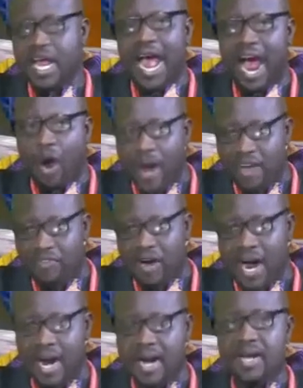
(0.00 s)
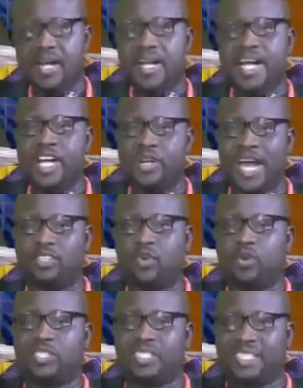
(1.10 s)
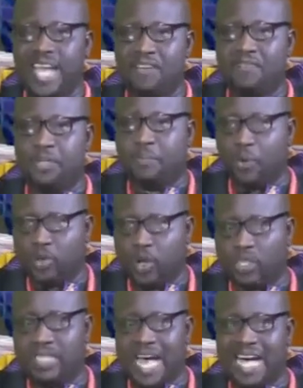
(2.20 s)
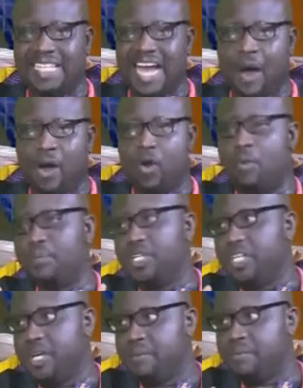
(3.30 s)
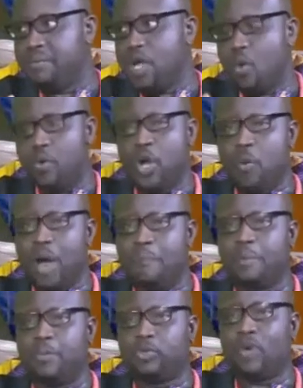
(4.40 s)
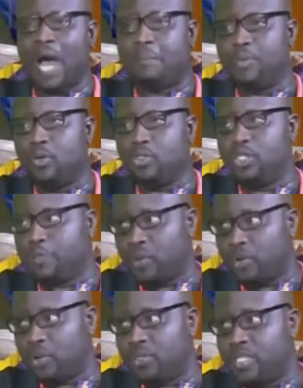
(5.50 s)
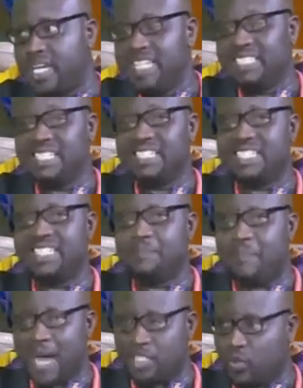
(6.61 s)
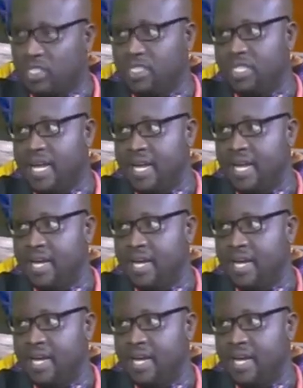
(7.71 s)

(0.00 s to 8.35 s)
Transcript: However, in order to save the product and our company name, we don't want people to abuse the product. It's the reason the password is there.